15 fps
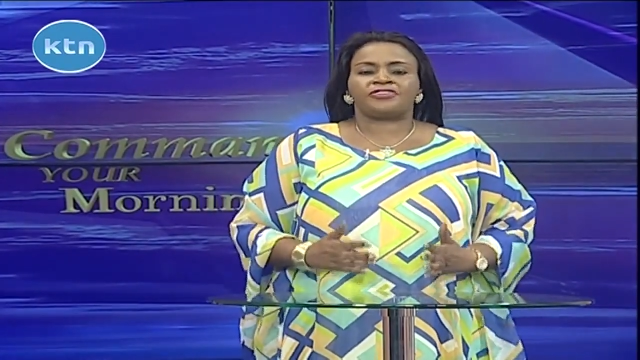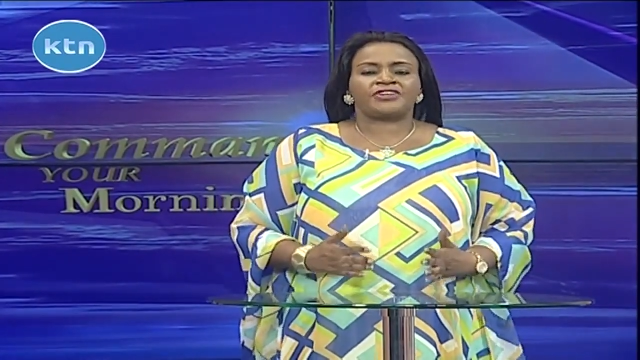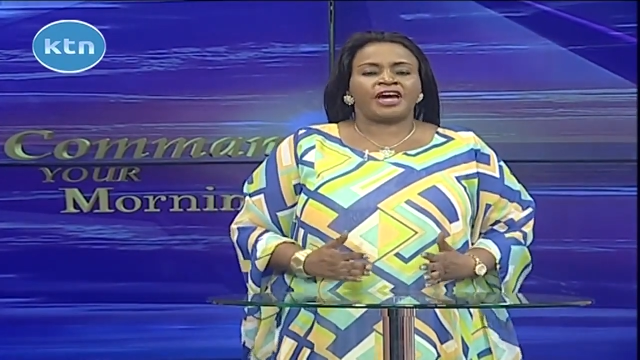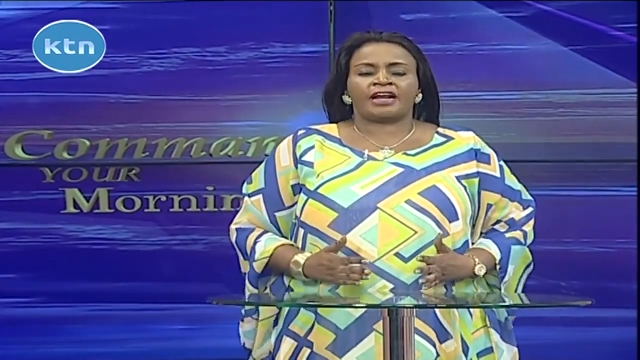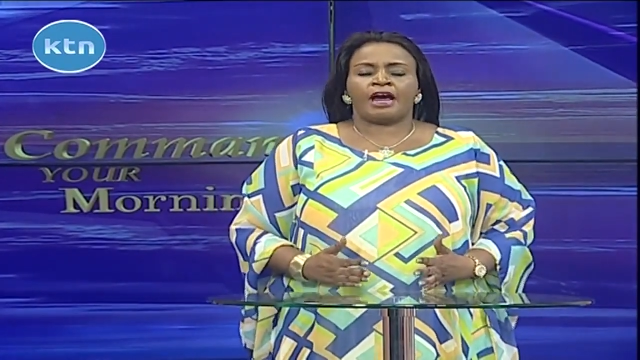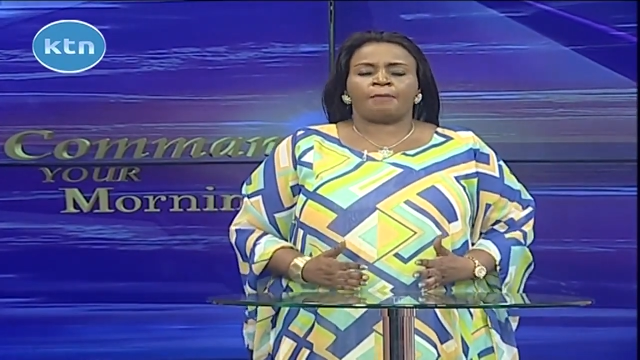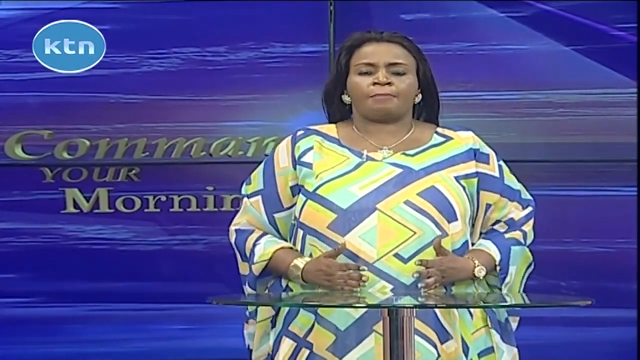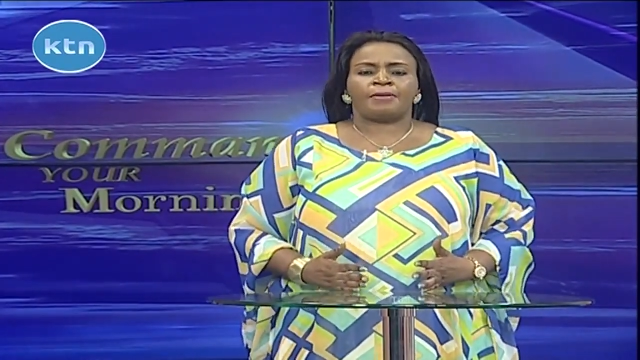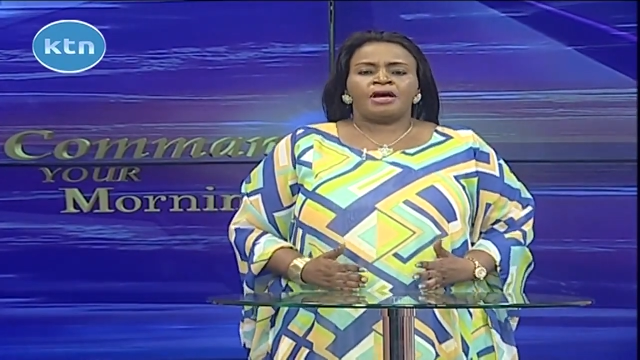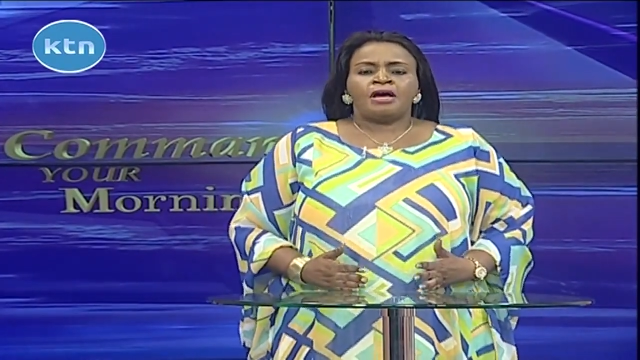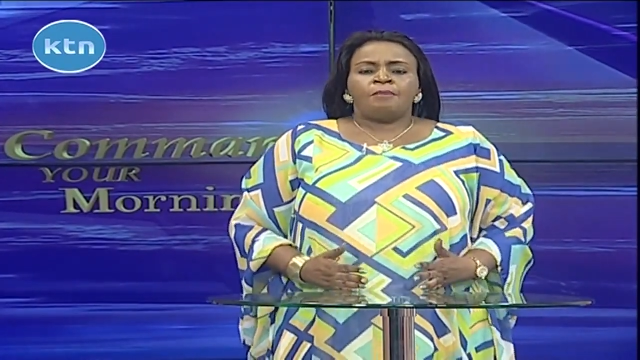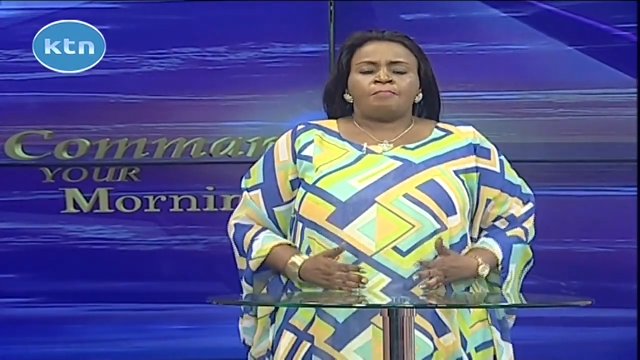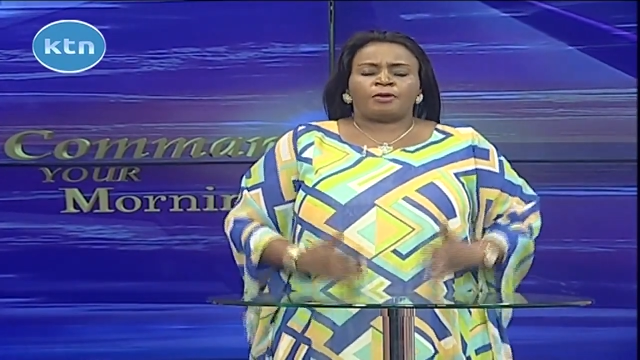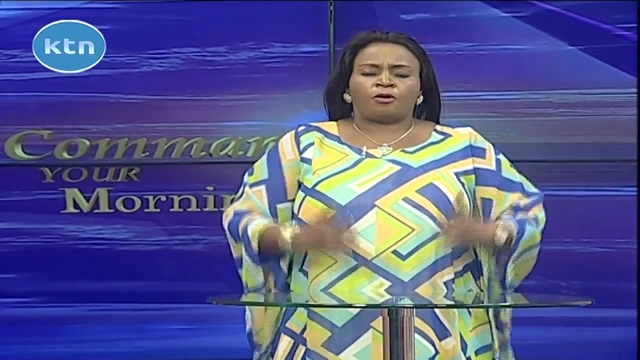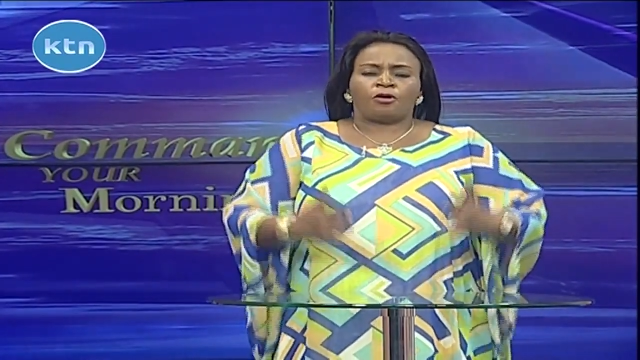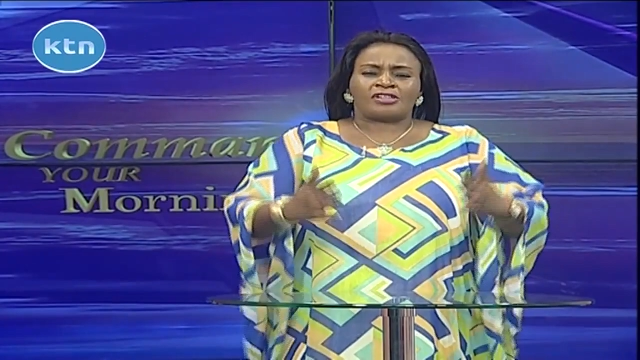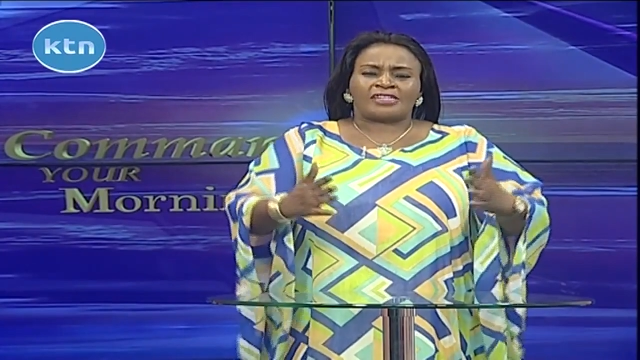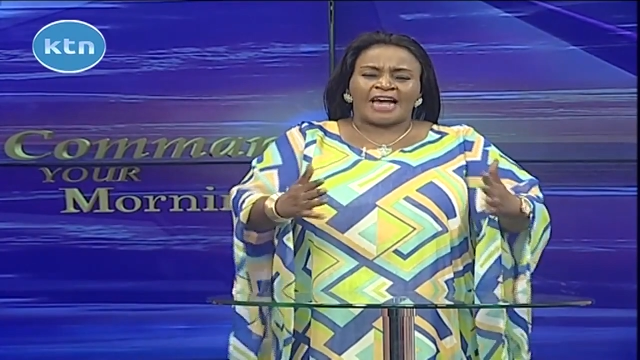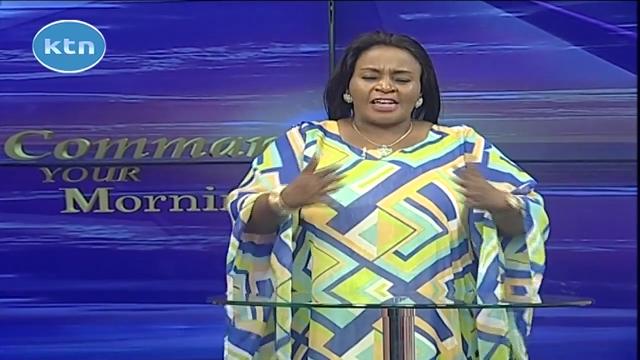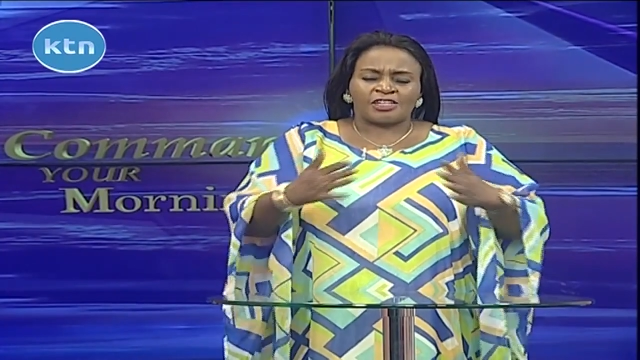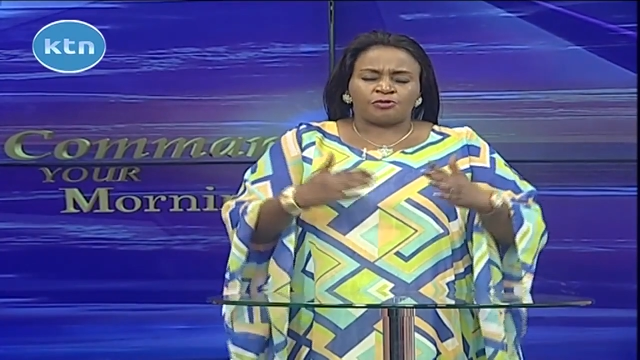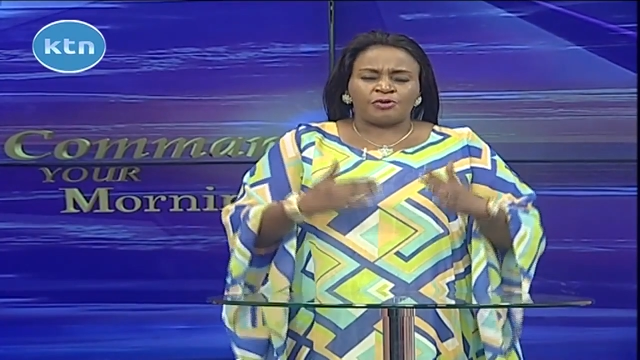cheer up because
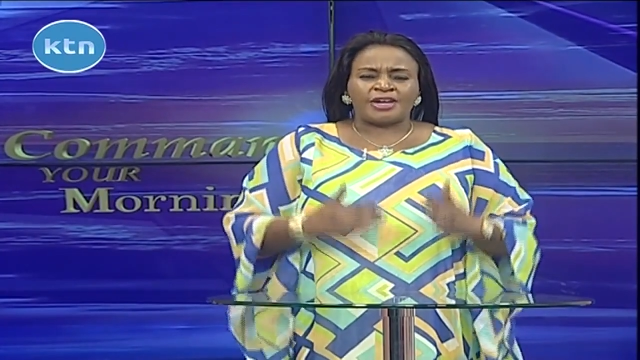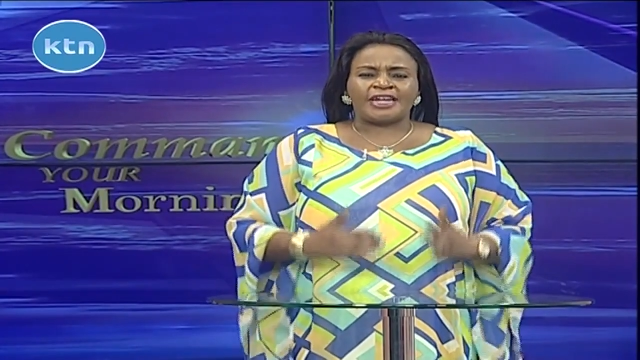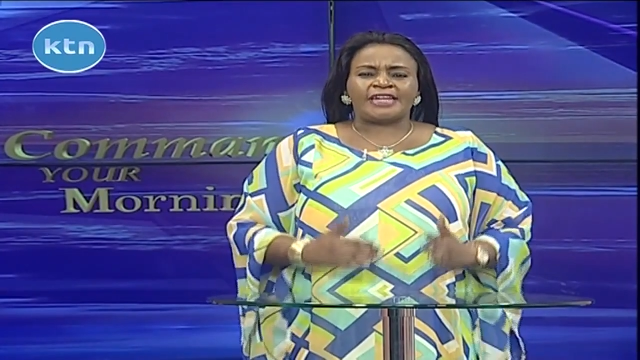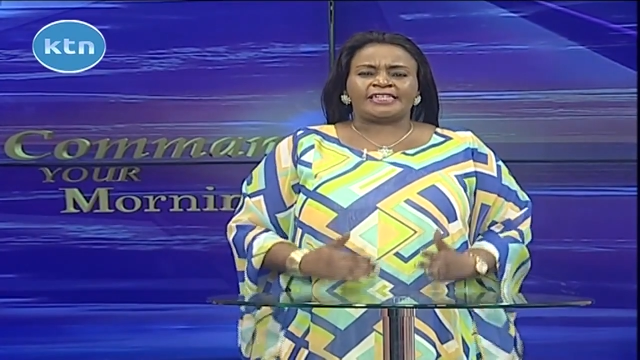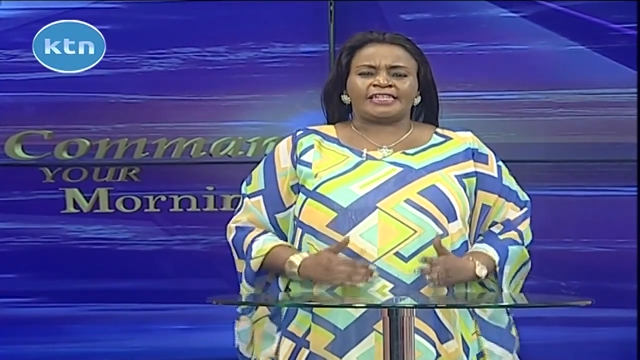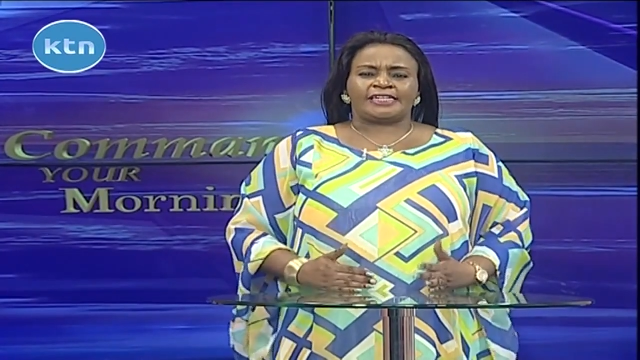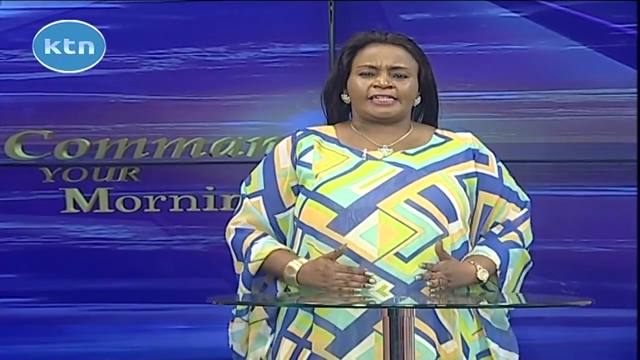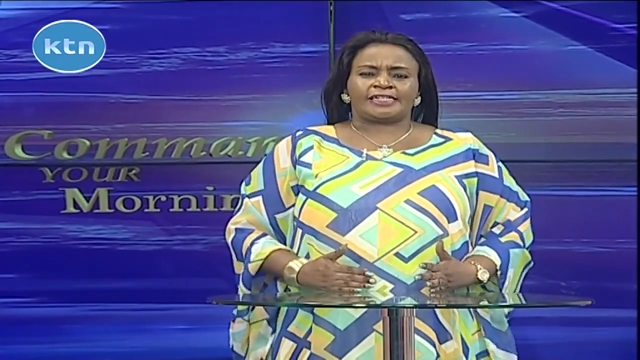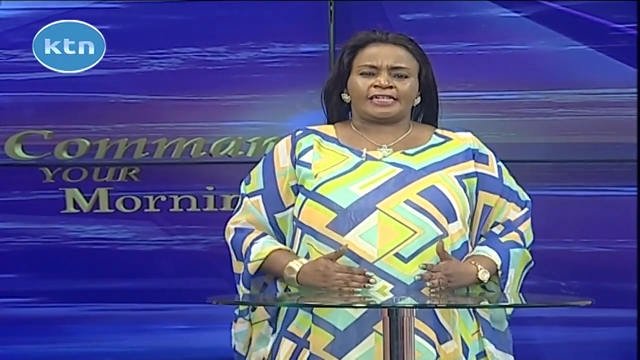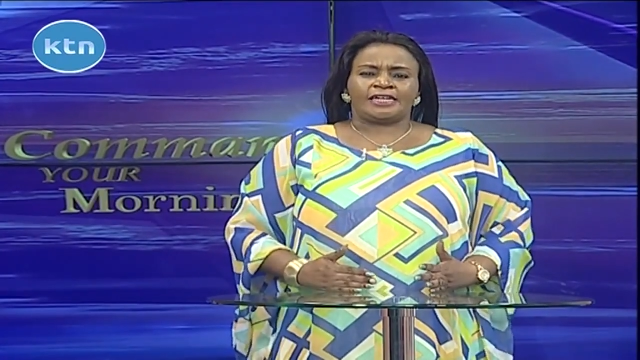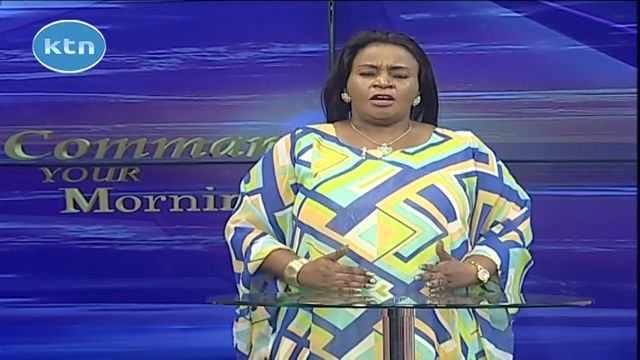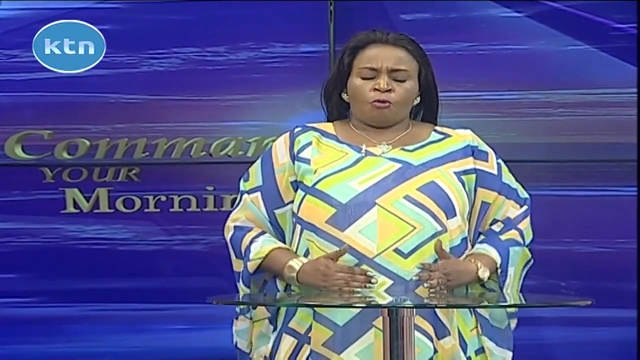as we read it,